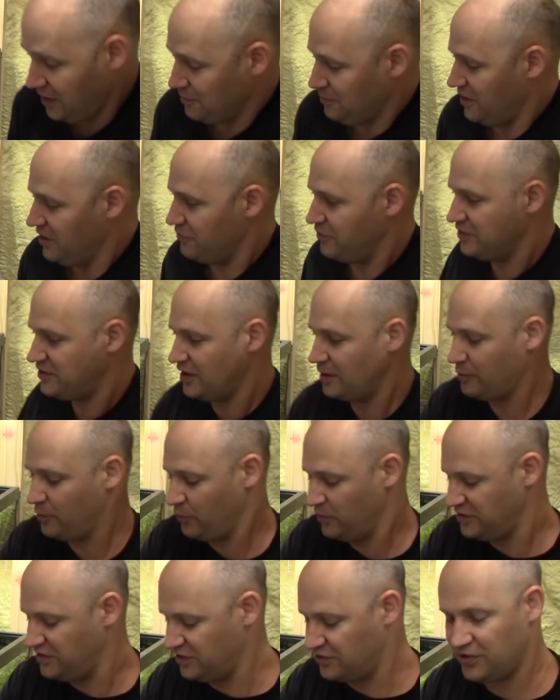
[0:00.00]
Every time I
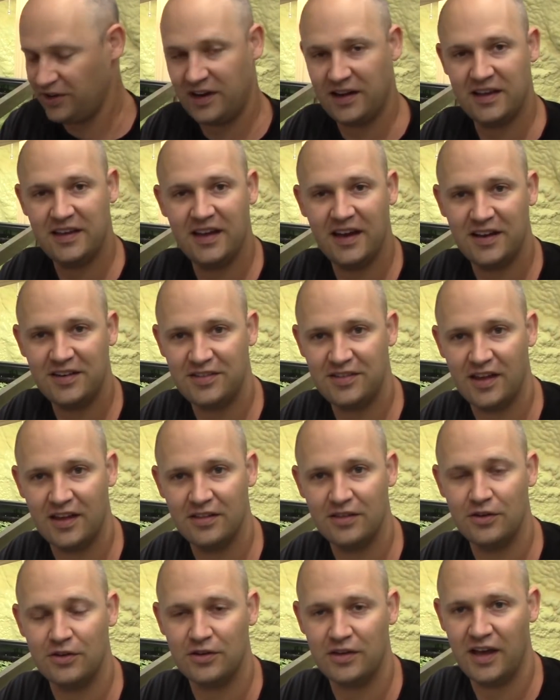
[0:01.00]
went to try to catch
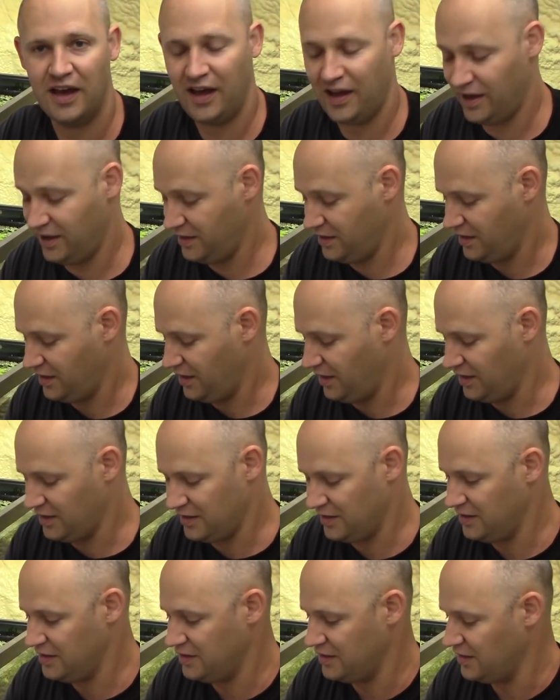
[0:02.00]
that little guy,
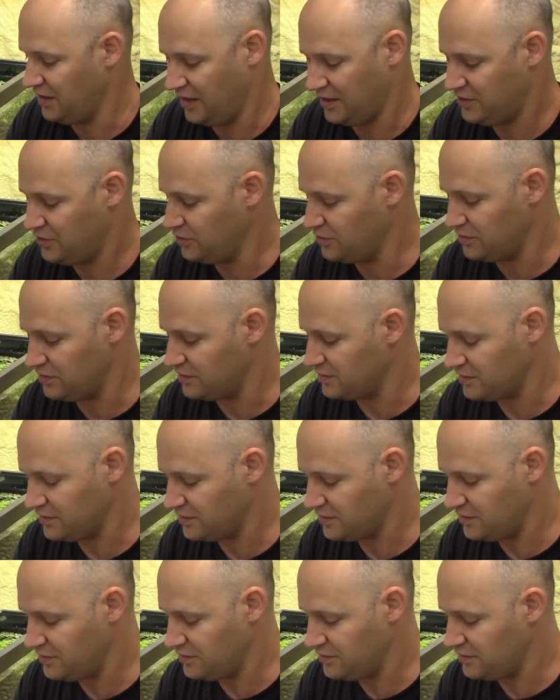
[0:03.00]
I couldn't
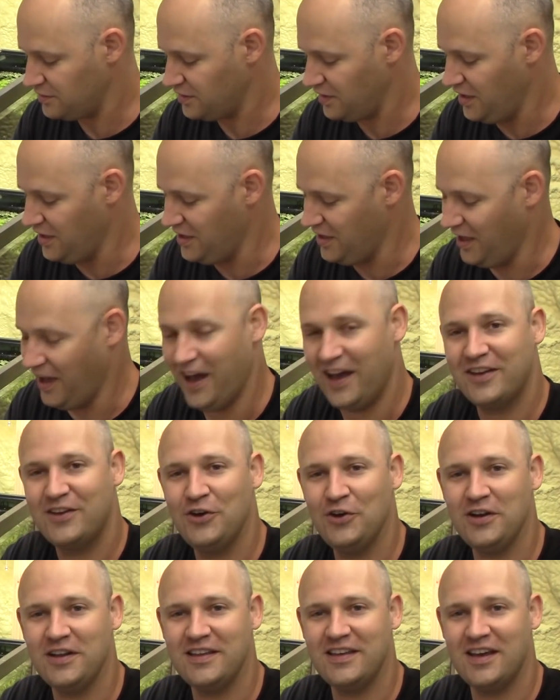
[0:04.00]
I
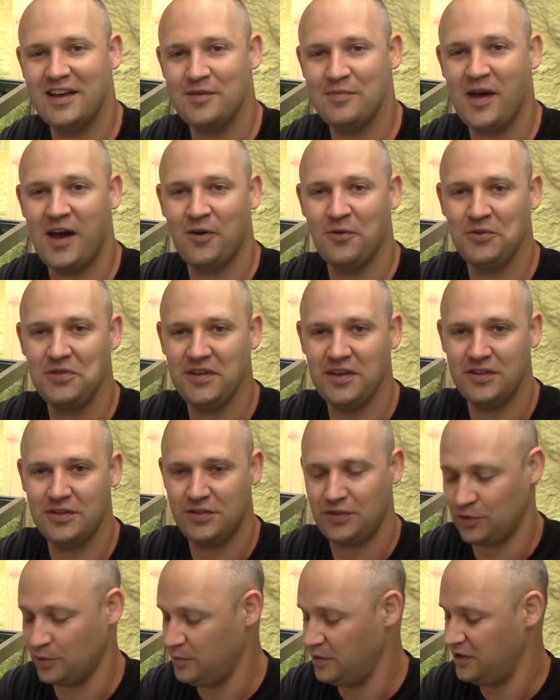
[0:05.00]
couldn't get him out with the
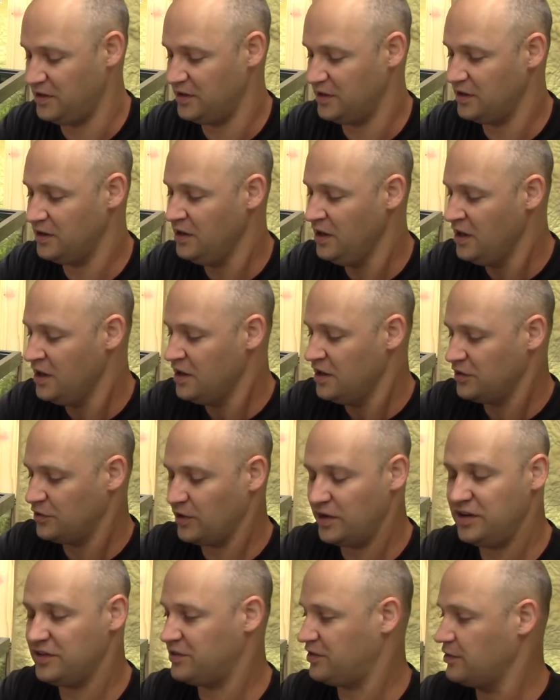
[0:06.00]
others swimming in there.
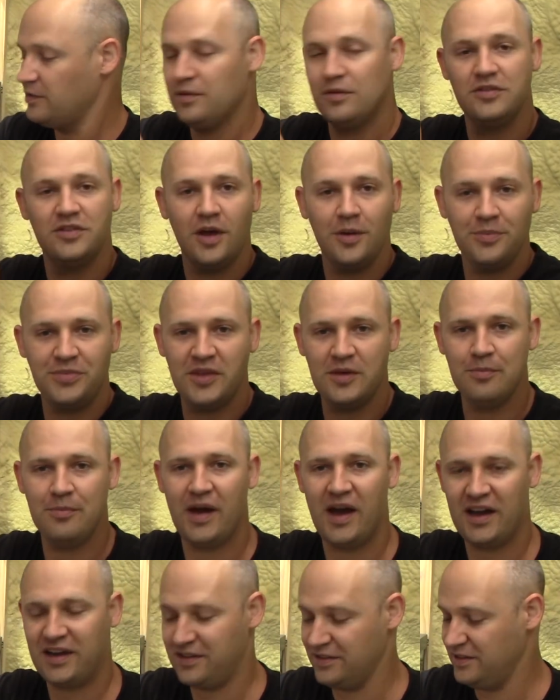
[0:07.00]
So I just dumped them
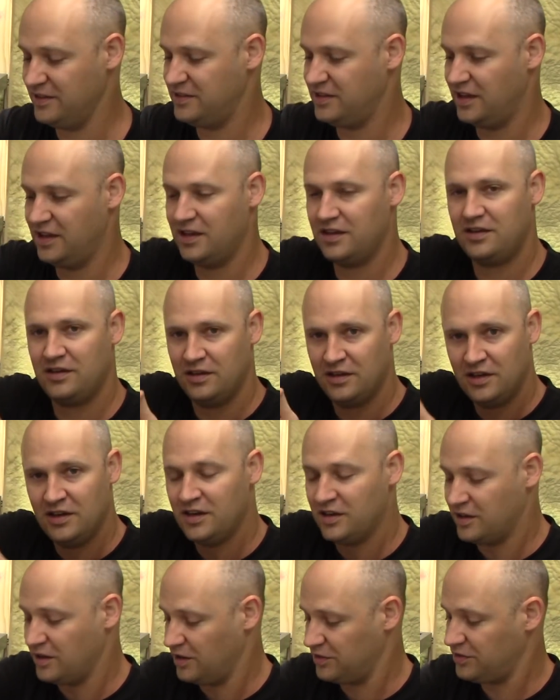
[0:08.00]
back in the tank,
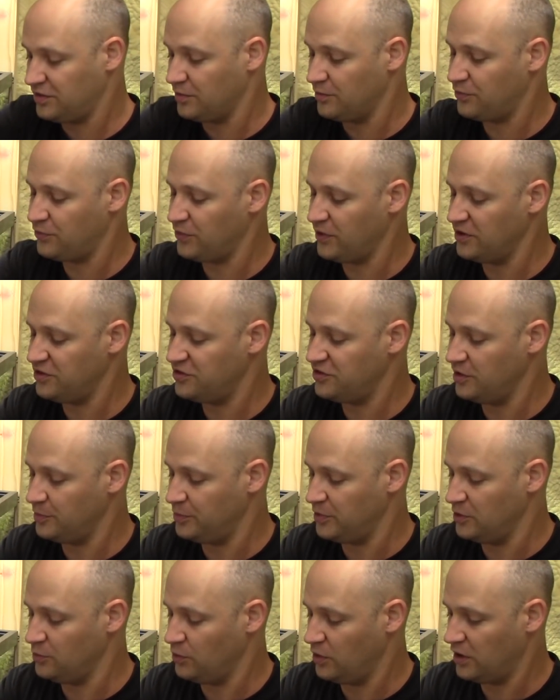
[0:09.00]
got some fresh
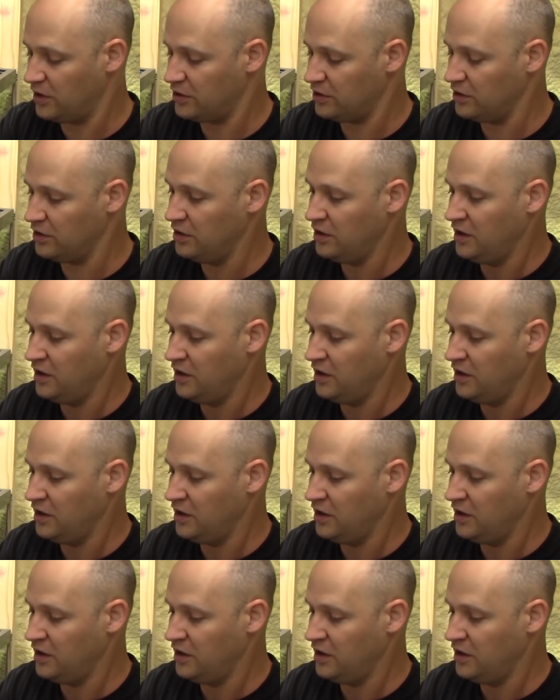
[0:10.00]
shipping water